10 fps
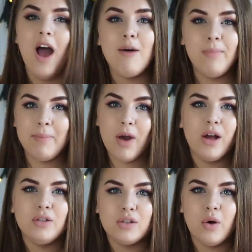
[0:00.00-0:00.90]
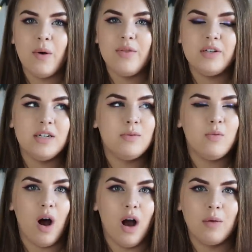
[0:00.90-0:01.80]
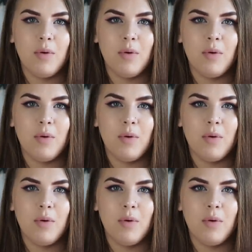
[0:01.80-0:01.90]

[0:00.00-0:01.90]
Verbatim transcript: And maybe I just got one that didn't work.